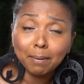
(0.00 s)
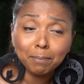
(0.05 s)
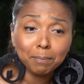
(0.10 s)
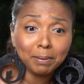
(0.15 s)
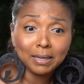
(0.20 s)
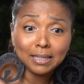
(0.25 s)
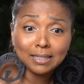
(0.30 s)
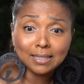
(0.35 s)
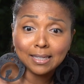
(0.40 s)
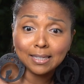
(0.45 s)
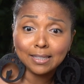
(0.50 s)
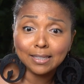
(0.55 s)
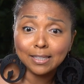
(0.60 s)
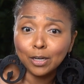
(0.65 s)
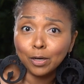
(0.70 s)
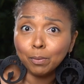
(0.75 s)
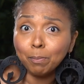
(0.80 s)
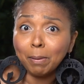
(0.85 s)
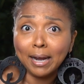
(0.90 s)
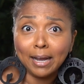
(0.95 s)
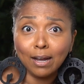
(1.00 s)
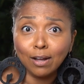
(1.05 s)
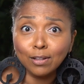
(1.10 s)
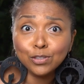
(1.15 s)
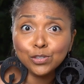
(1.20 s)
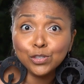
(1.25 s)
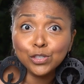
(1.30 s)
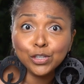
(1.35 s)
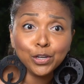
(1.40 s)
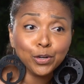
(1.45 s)
Basically, her
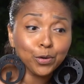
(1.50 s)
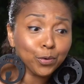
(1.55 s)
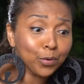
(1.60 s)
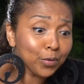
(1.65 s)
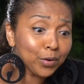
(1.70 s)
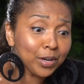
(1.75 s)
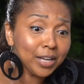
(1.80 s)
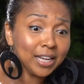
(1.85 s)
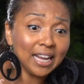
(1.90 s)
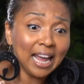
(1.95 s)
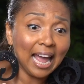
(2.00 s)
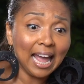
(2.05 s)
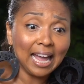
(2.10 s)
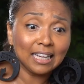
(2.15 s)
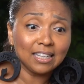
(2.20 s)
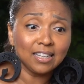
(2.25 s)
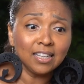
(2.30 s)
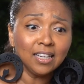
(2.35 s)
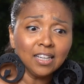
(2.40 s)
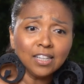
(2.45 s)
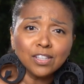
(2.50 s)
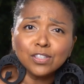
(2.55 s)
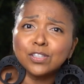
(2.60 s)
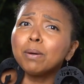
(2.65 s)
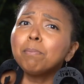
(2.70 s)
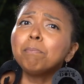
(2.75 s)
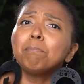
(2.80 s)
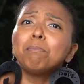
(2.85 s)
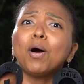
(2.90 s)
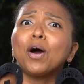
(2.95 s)
biology degree and
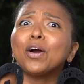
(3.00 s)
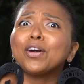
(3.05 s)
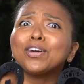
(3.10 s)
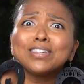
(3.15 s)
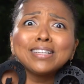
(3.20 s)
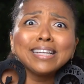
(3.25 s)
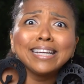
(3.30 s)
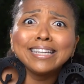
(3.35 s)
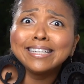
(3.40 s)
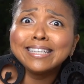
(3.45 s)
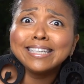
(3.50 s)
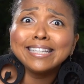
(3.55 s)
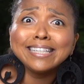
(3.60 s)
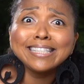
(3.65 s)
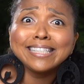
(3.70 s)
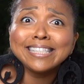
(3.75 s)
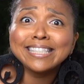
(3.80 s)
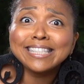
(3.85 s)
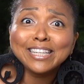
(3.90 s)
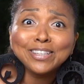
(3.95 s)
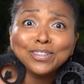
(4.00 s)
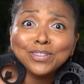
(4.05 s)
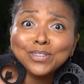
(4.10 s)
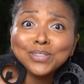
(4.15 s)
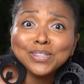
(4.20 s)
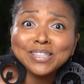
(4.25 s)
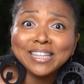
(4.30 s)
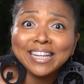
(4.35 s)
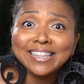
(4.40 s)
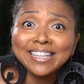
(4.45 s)
some bartending
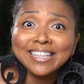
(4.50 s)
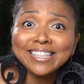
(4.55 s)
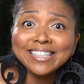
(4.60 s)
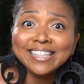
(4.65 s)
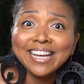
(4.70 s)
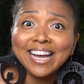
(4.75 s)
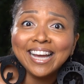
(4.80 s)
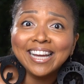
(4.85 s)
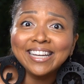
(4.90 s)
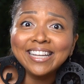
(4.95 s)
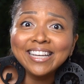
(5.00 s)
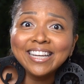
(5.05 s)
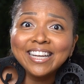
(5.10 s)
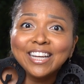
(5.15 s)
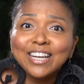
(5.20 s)
skills that they said.